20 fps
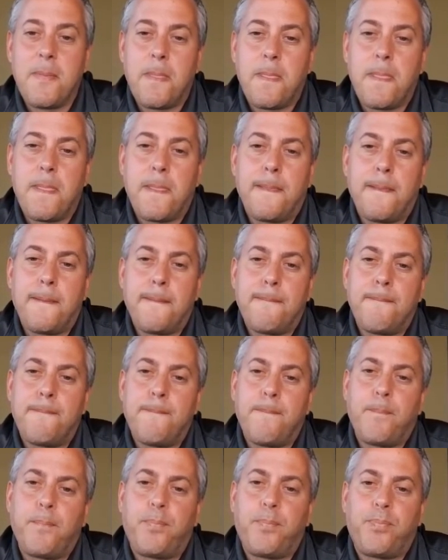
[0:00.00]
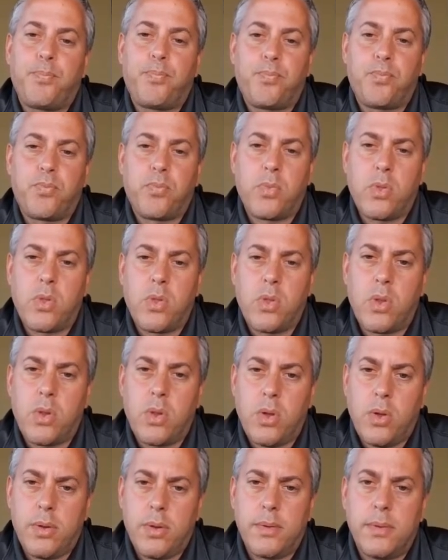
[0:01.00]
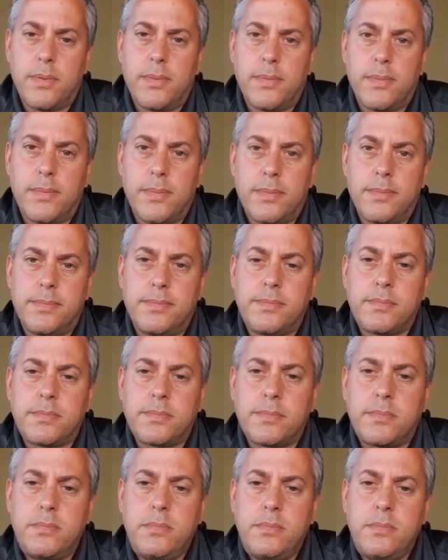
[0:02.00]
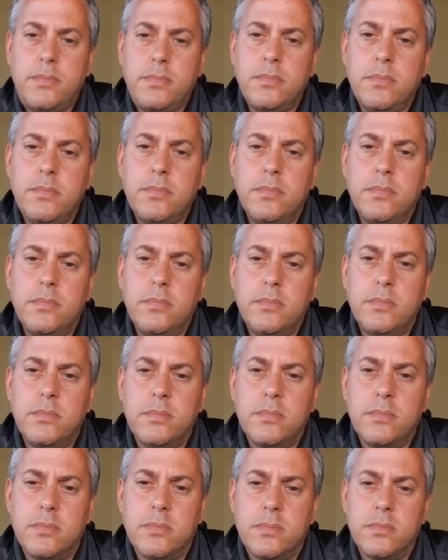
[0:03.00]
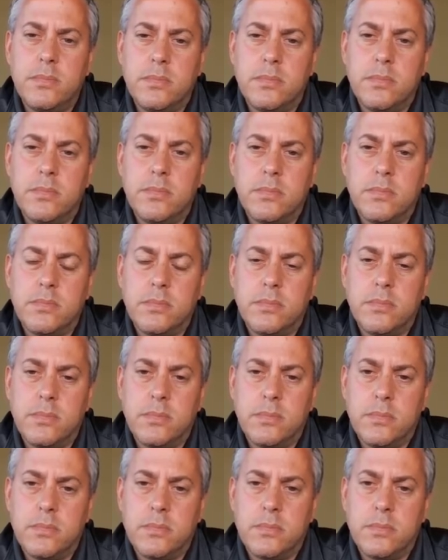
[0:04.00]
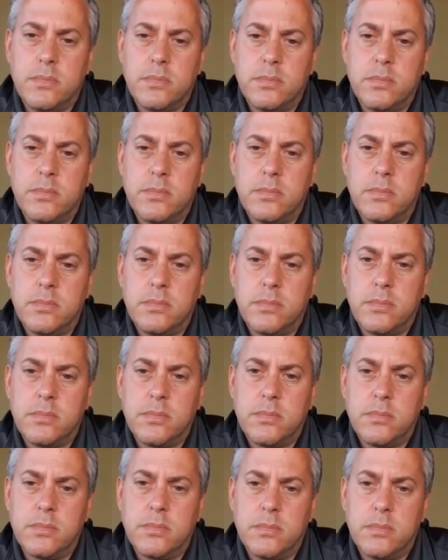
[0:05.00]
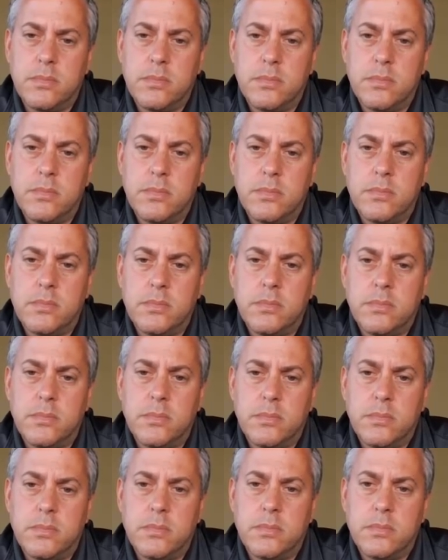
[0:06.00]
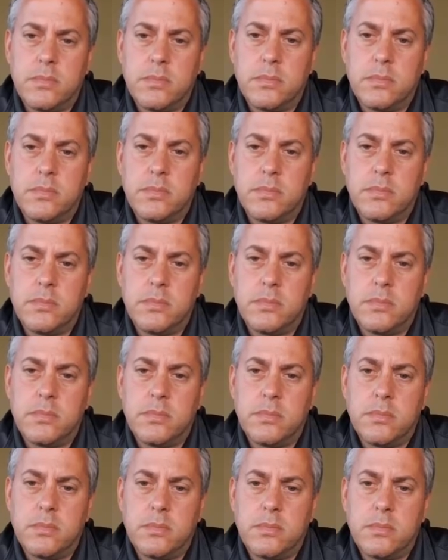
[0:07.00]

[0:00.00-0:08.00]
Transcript: The person shown says nothing.